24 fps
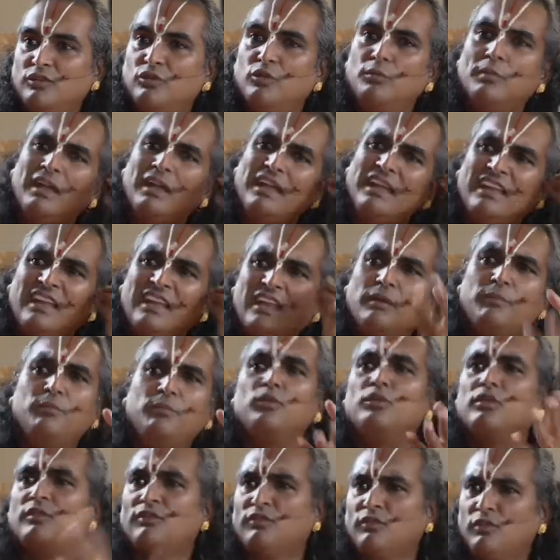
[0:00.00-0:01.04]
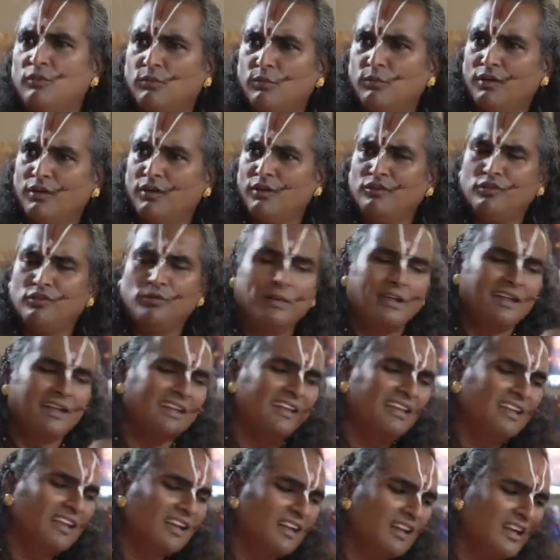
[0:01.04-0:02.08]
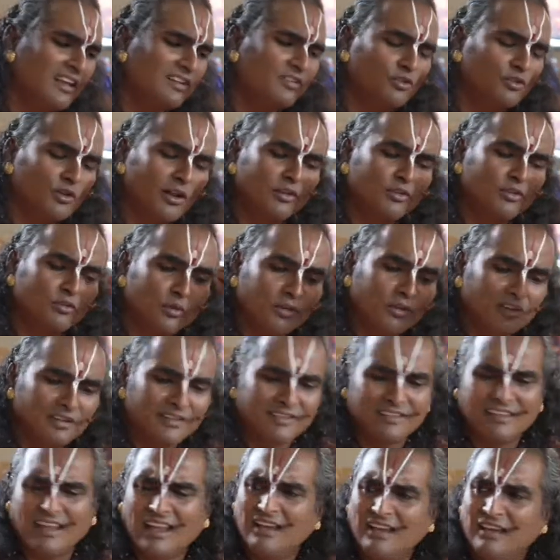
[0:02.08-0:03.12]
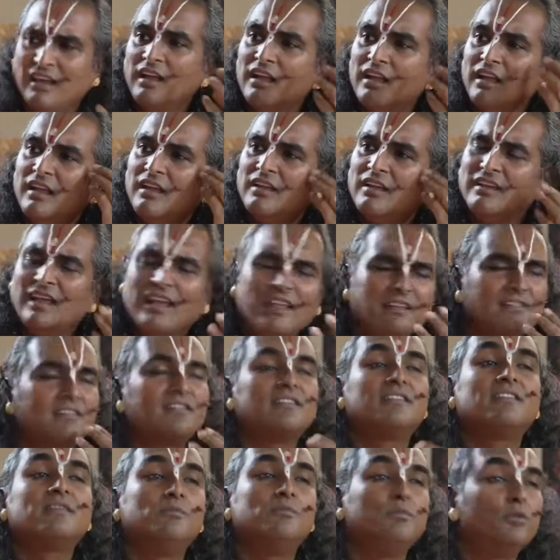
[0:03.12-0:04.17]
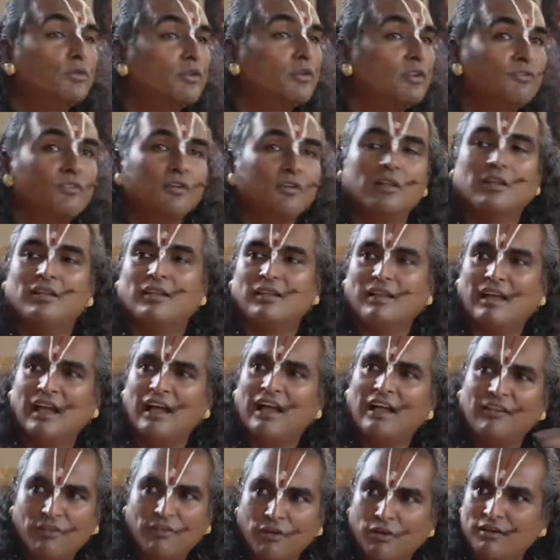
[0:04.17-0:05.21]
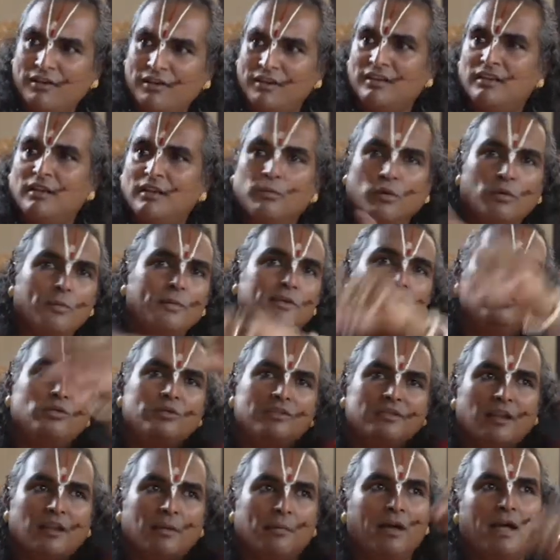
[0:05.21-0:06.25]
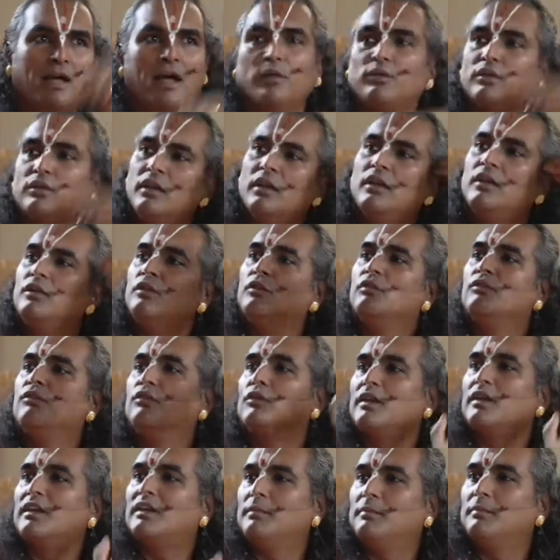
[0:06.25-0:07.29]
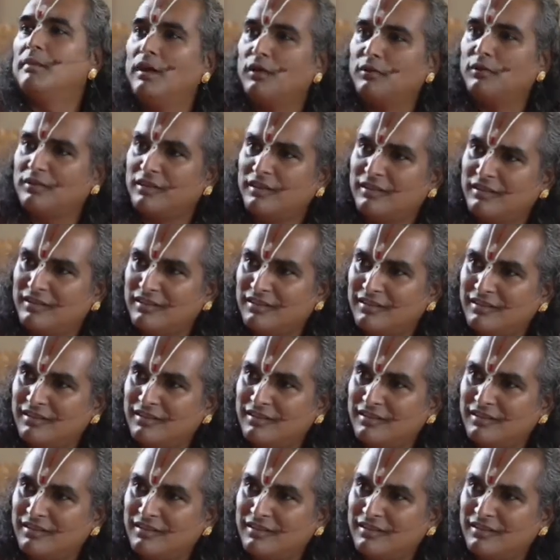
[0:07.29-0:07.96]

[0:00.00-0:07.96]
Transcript: may hear beautiful words, you may hear and try to understand. Yes, beautiful, I have heard it. The moment you step out, you forget about it.